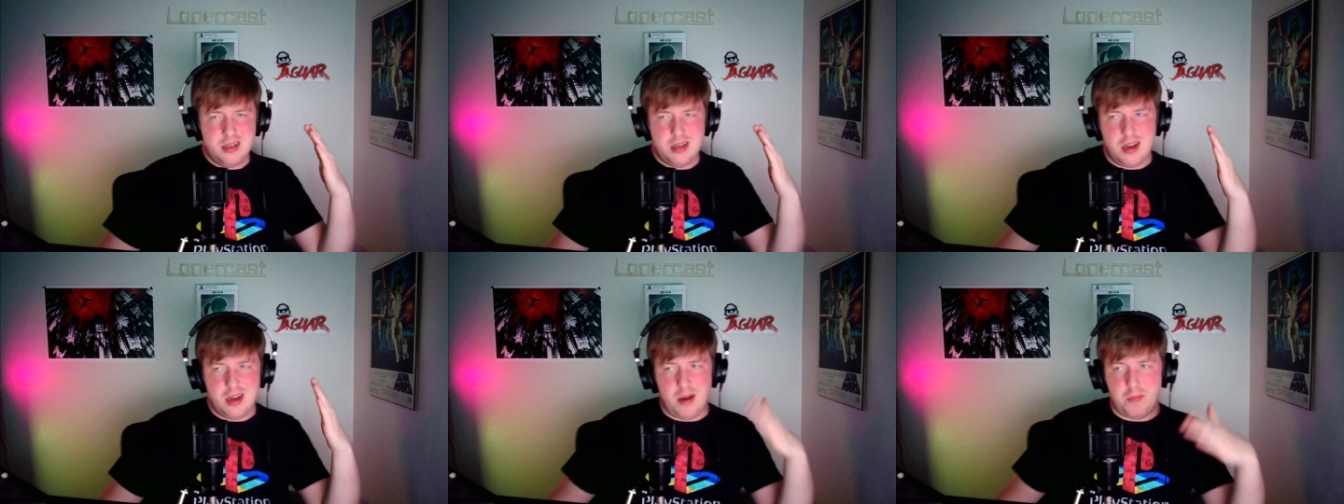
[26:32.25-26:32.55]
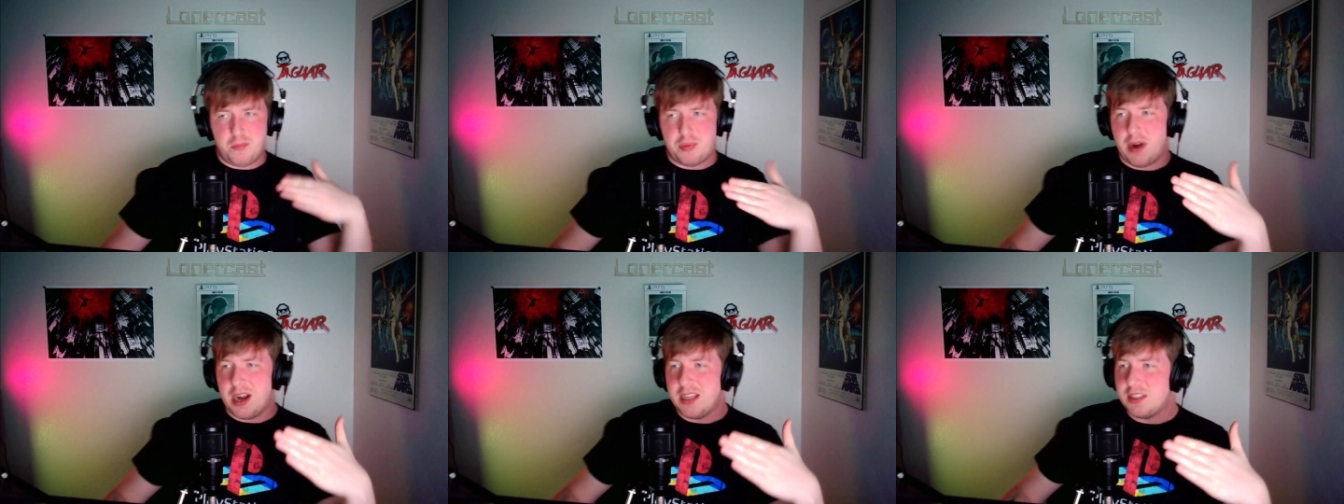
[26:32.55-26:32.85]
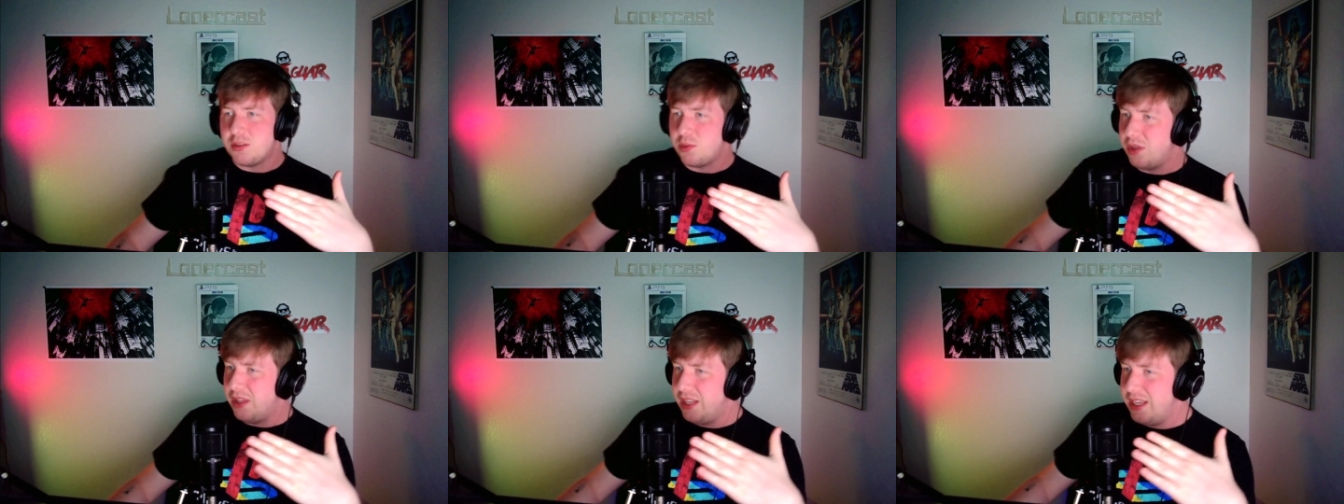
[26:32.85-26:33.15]
a press
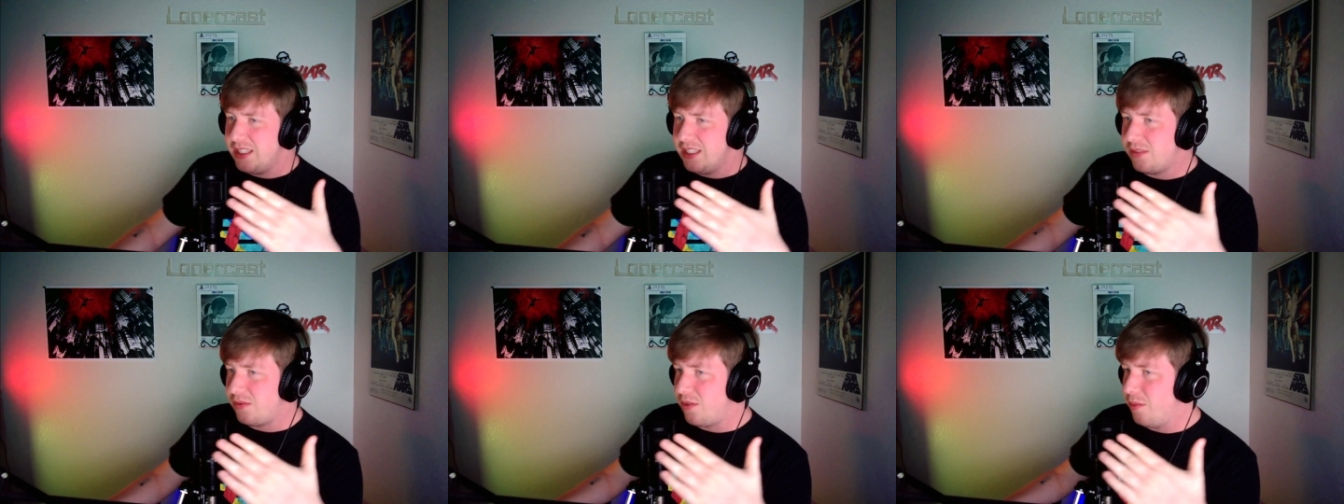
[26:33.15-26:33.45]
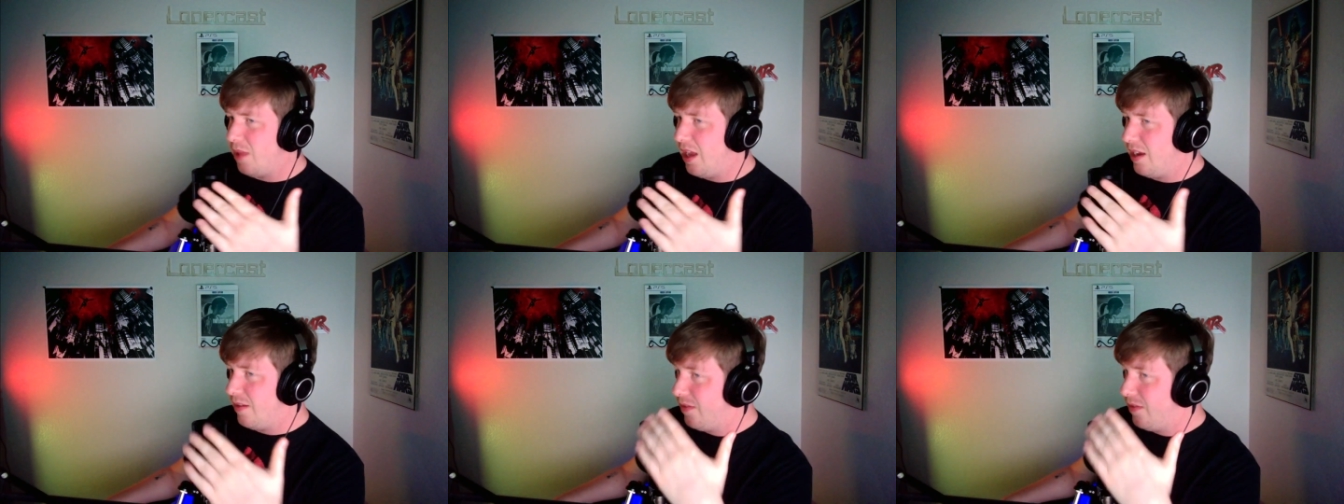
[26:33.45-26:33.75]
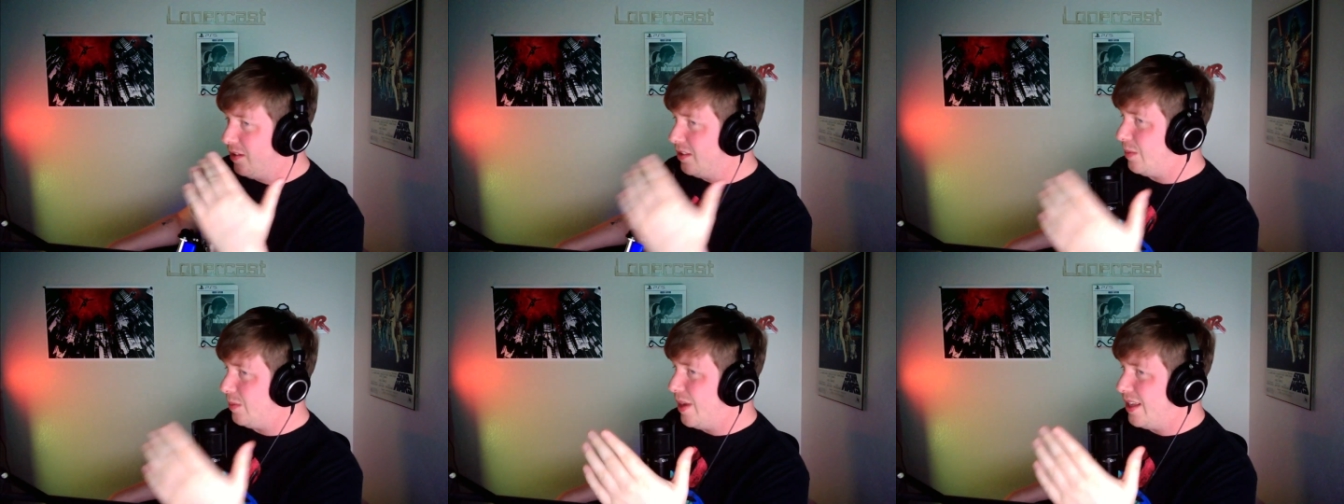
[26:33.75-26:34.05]
release from like
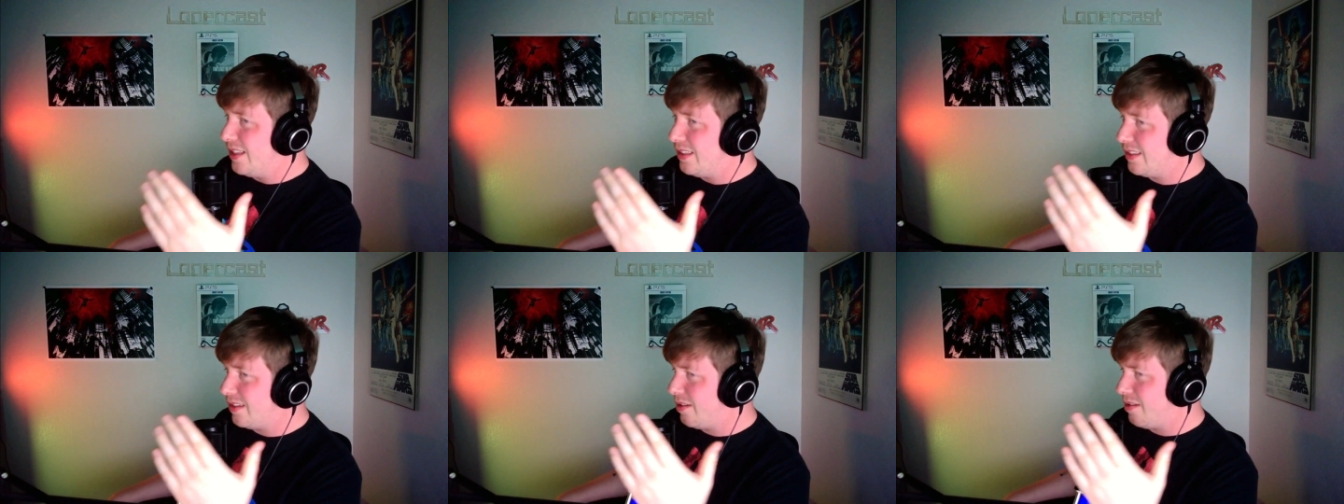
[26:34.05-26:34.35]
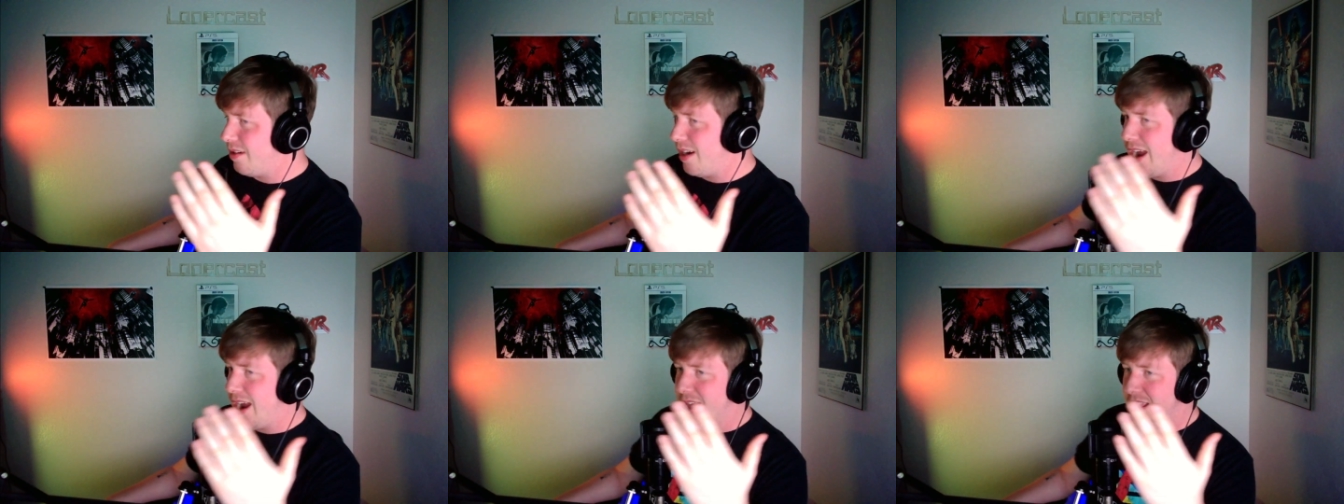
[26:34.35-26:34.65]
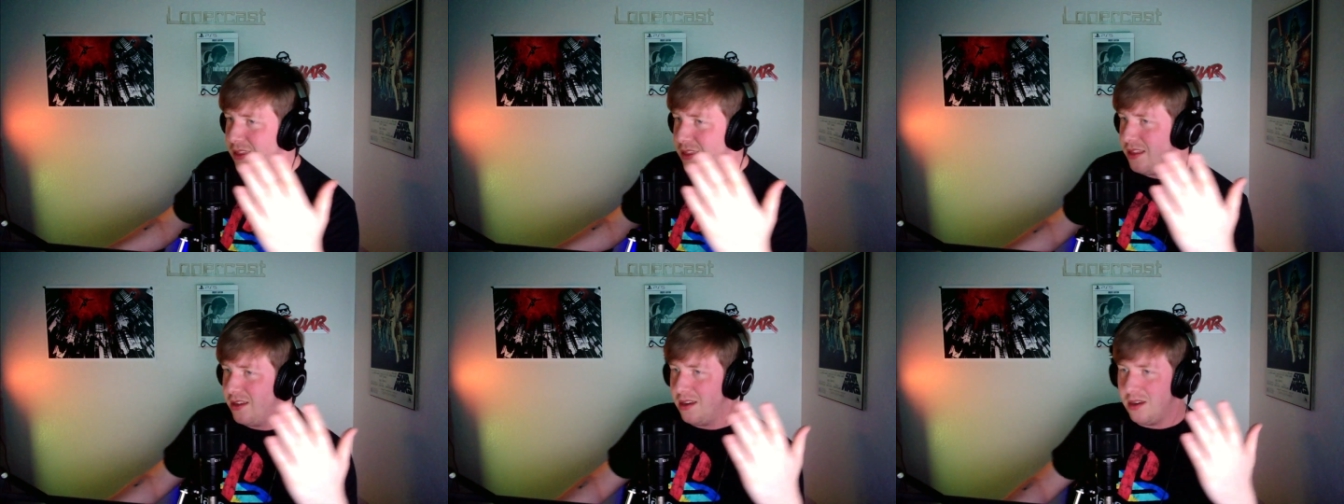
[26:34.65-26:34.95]
Phil Spencer
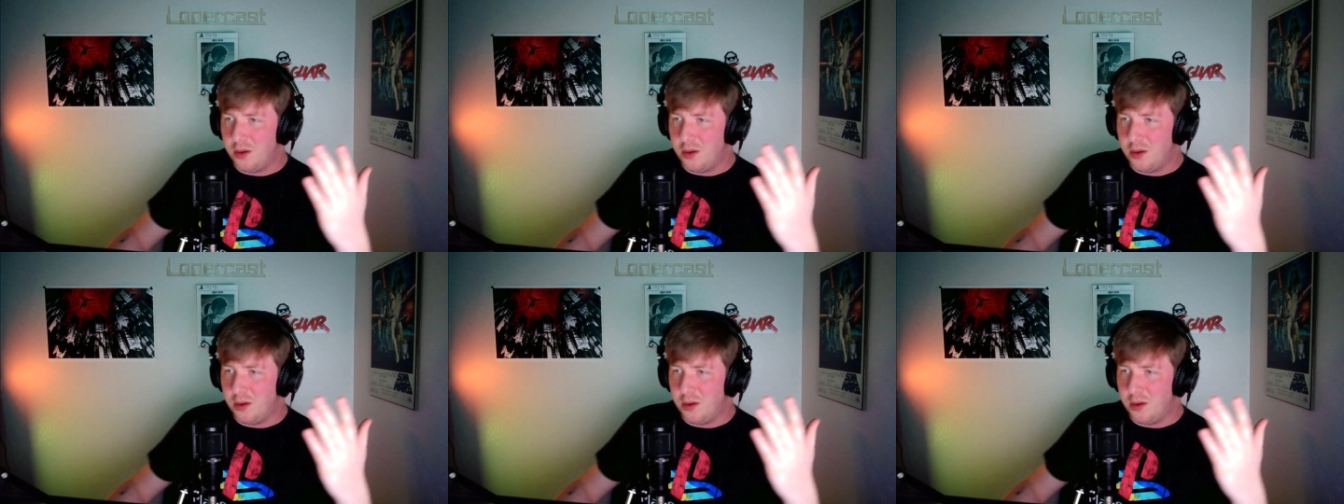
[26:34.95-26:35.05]
and the